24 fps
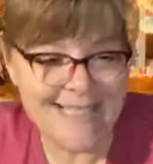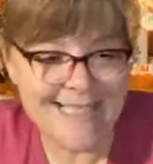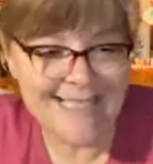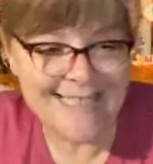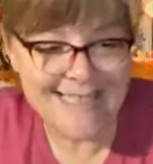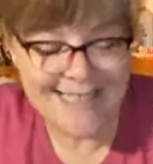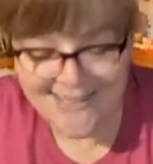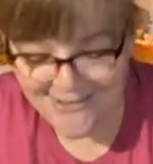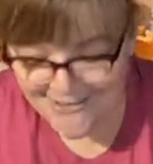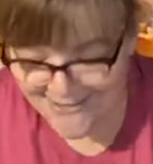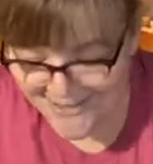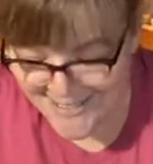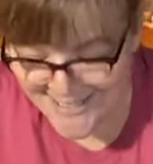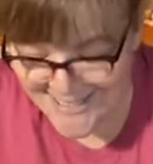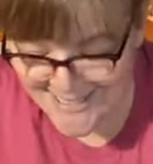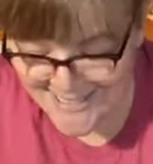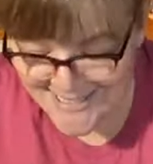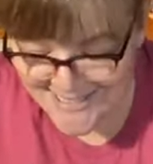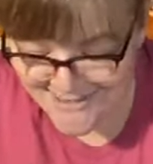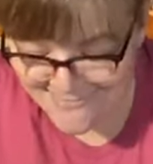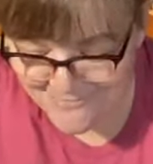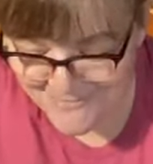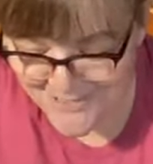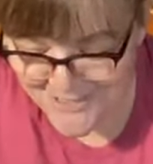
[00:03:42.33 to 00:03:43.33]

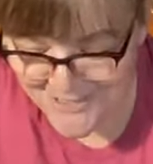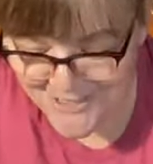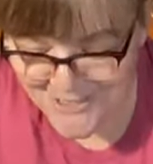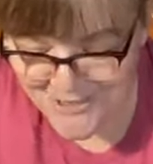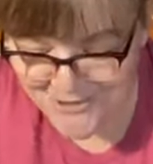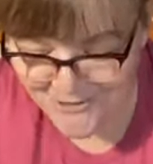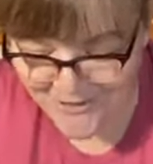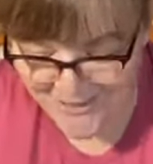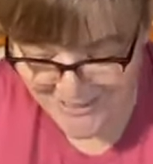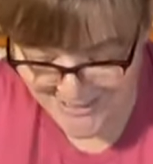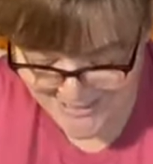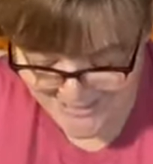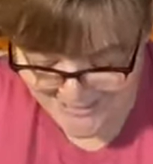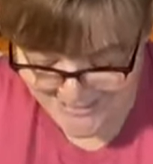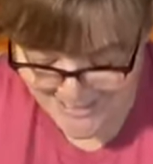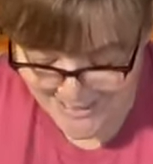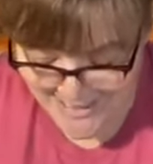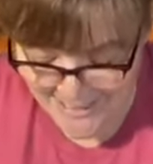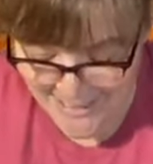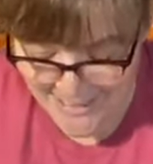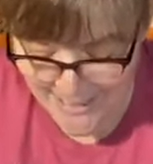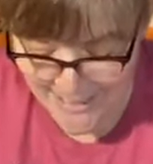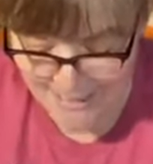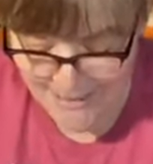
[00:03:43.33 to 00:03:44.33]
Clarice and Miss Joyce.
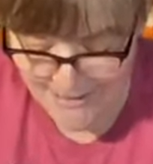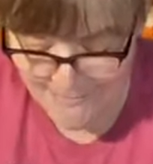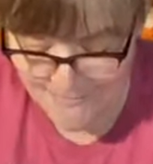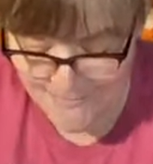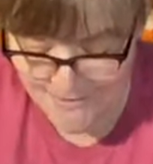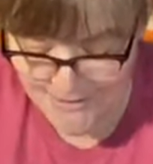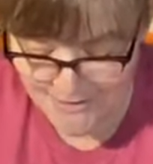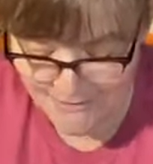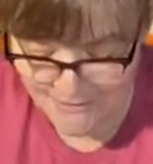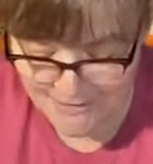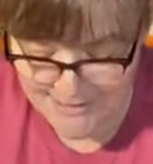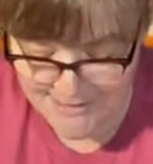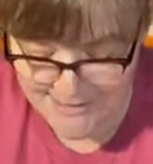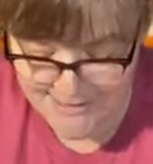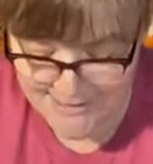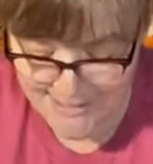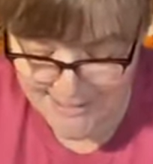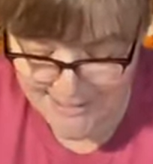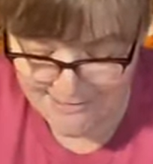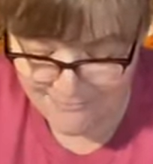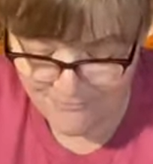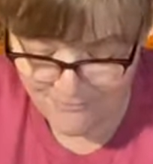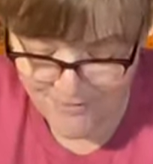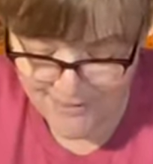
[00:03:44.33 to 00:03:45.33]
So I
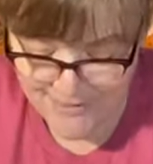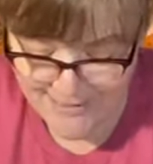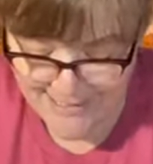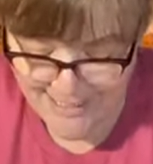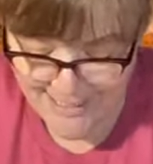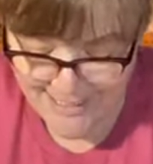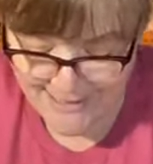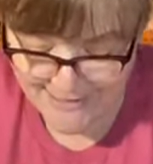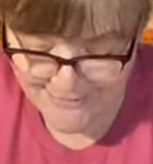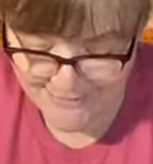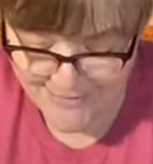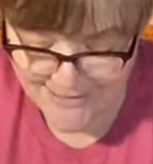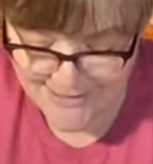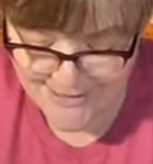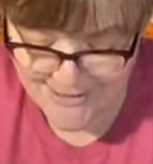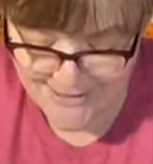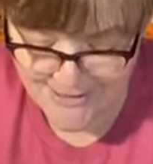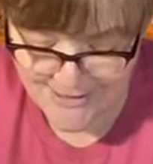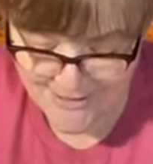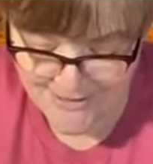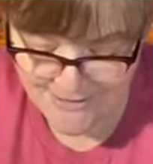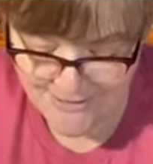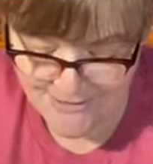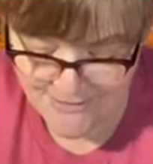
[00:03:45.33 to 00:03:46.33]
decided, why not? Let's
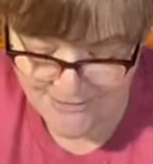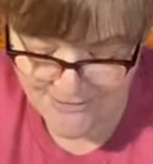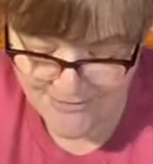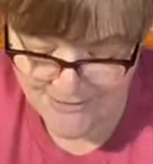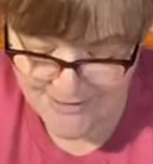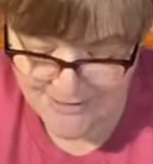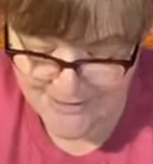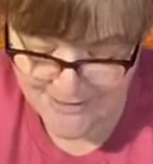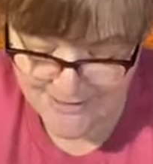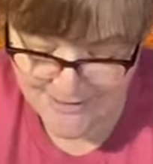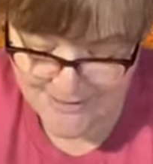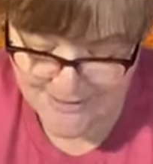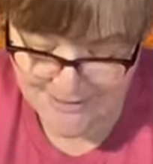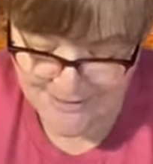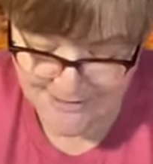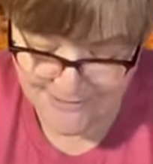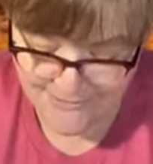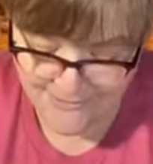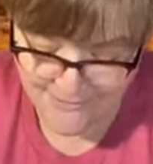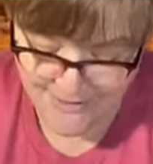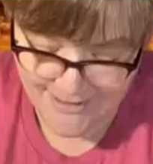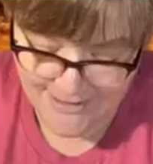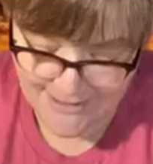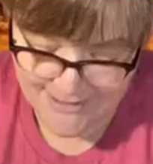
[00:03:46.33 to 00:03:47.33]
just use this
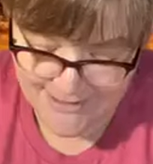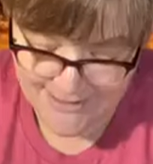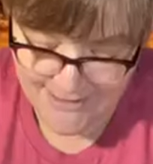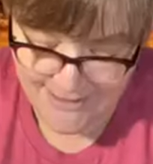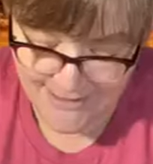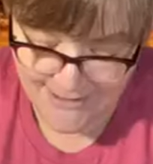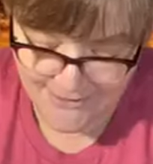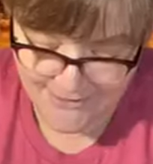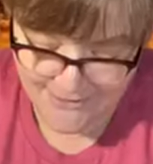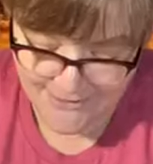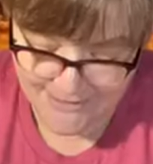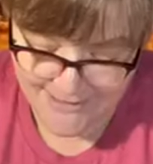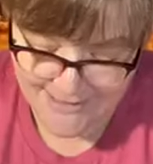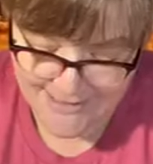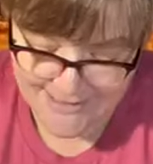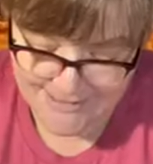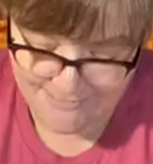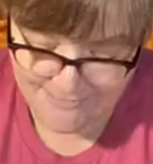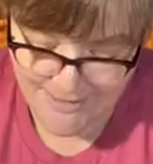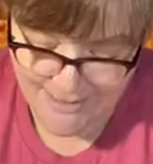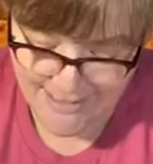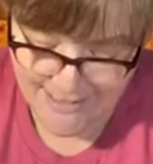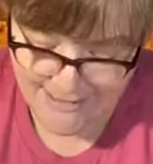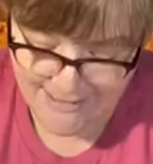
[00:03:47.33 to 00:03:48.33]
little container. Let's
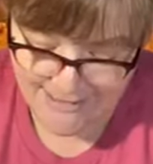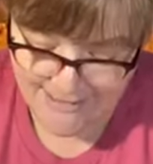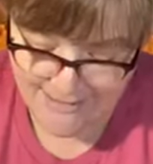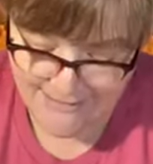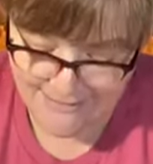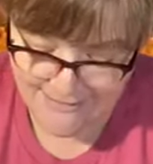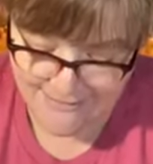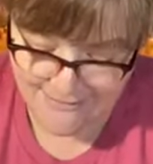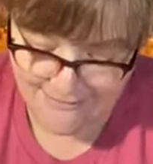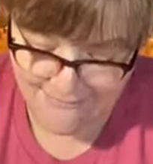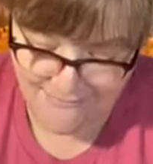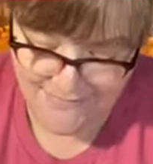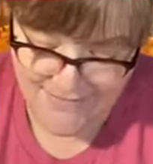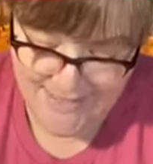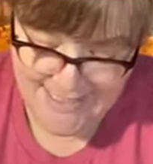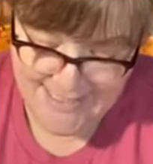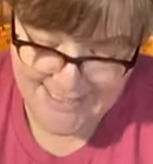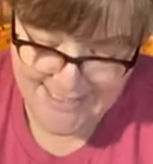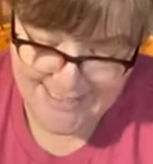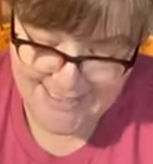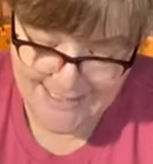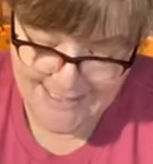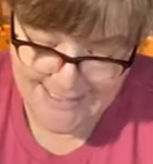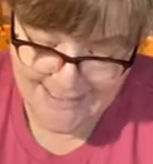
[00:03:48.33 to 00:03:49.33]
make it all a little
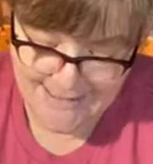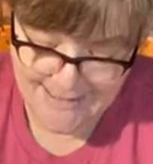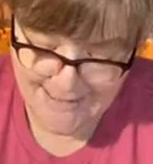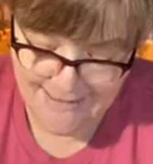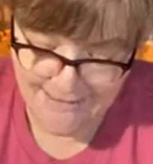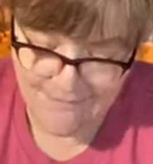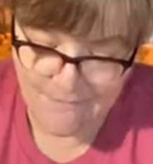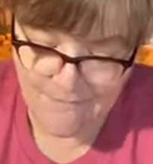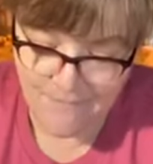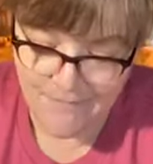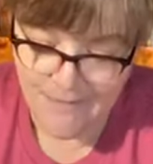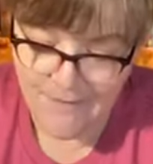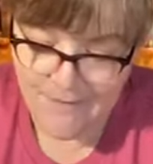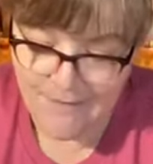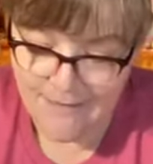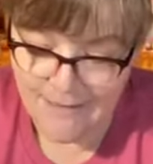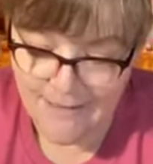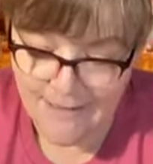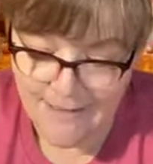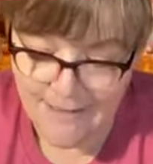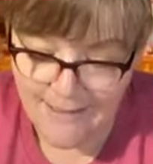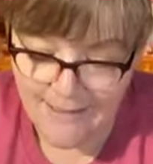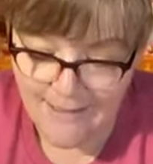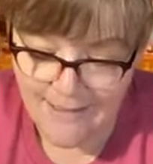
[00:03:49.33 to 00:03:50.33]
fancy
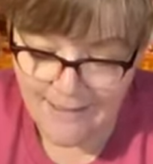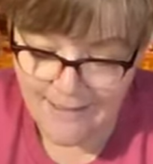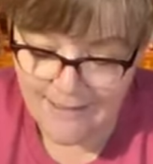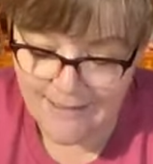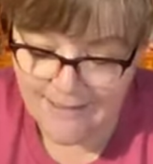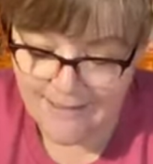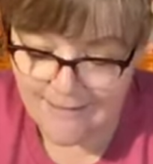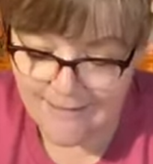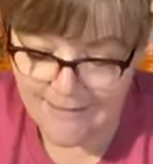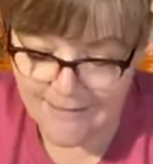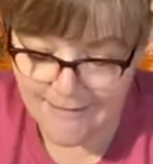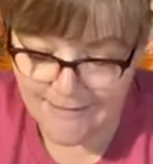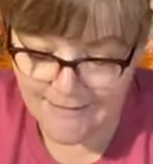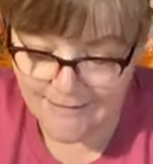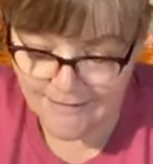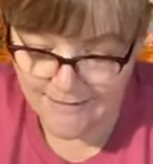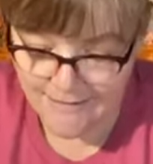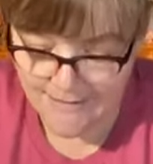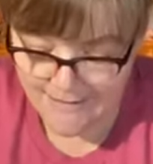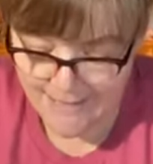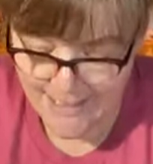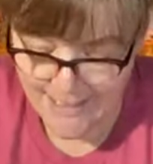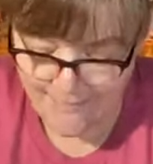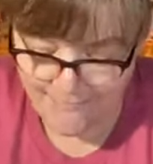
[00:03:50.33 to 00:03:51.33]
and
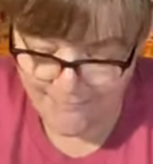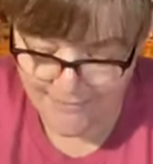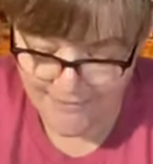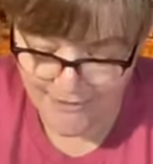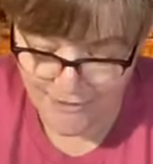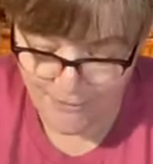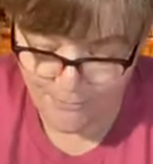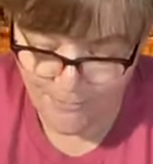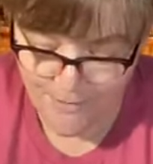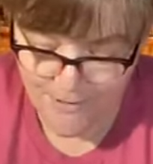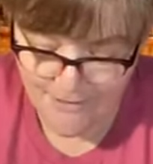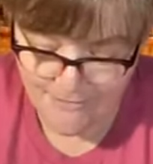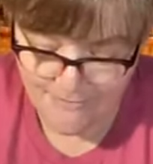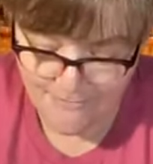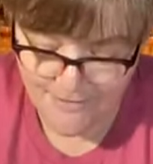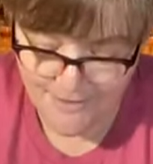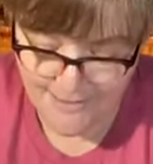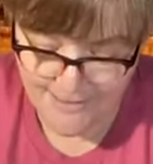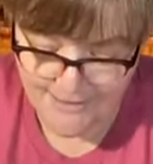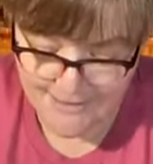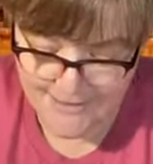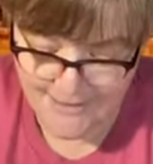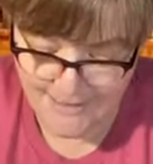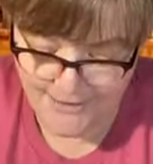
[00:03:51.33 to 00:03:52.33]
have a little pump
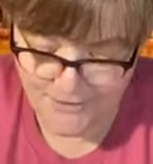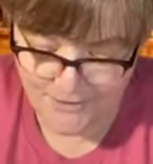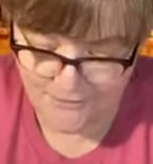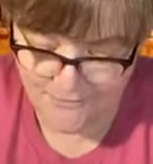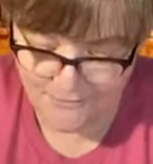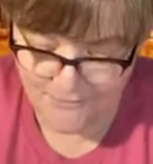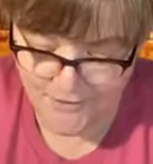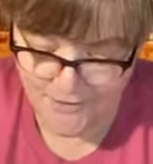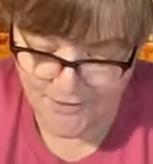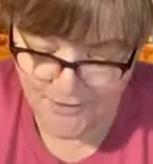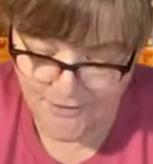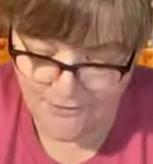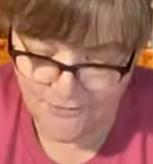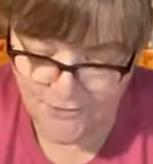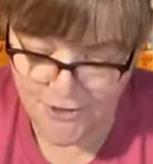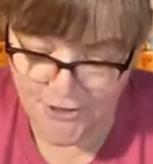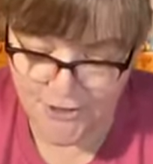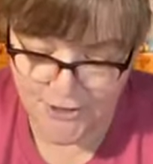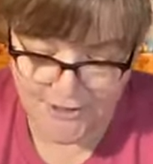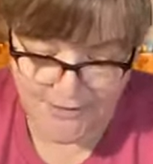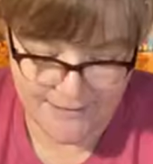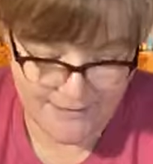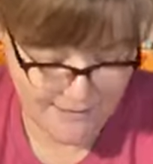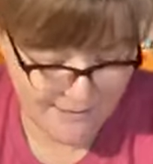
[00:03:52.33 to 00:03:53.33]
container for
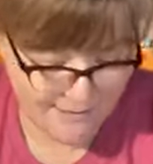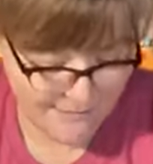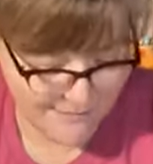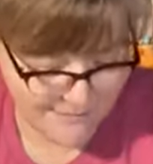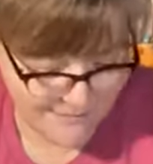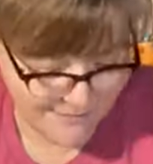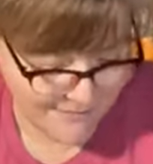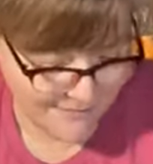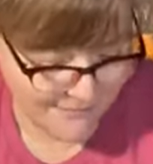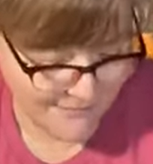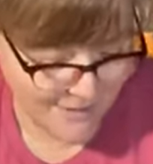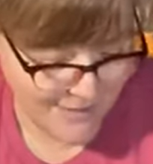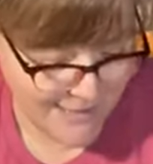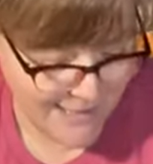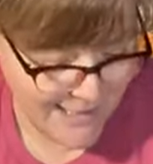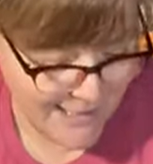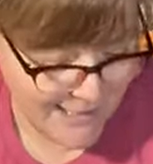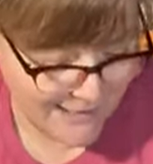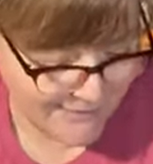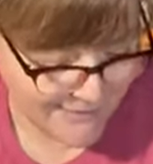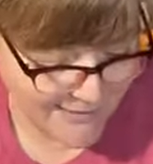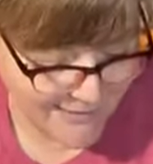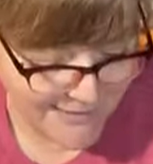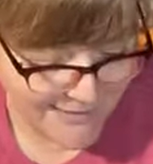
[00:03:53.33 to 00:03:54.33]
lotion. Why
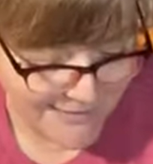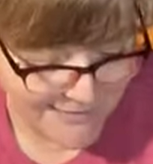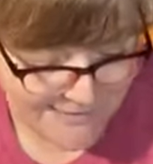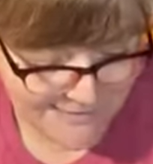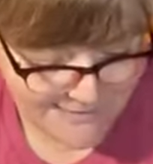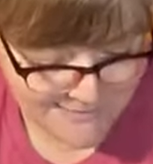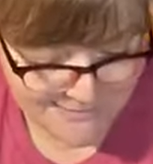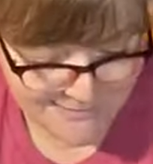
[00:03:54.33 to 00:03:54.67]
not, right?